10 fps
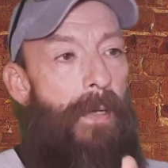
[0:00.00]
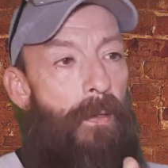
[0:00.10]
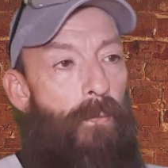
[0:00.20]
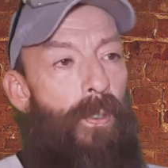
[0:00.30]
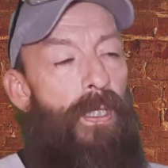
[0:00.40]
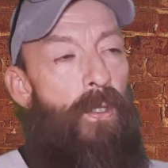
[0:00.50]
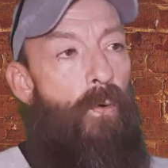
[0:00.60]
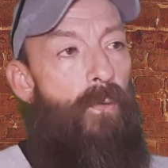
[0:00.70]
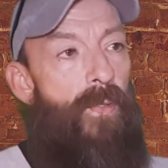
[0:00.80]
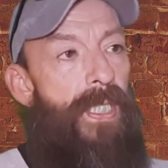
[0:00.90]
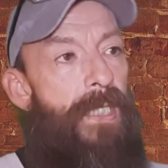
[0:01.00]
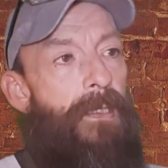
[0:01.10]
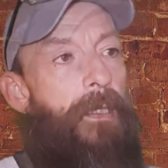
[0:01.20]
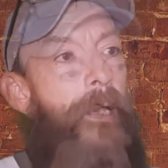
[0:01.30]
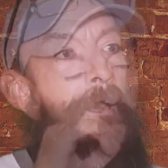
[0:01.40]
and we're gonna go over
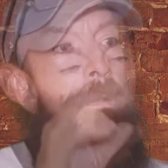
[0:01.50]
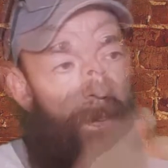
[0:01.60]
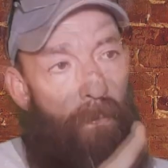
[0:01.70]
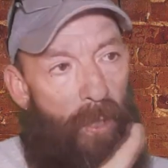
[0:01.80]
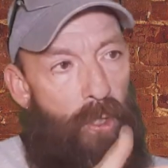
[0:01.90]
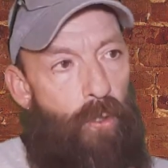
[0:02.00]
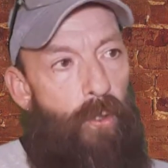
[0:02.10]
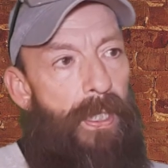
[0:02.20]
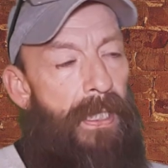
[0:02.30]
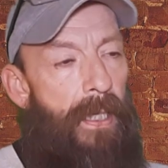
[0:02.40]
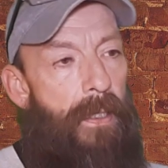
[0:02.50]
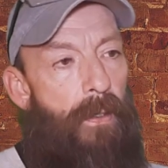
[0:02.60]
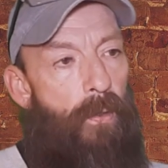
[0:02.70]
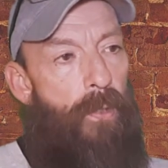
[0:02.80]
these. What you're looking at here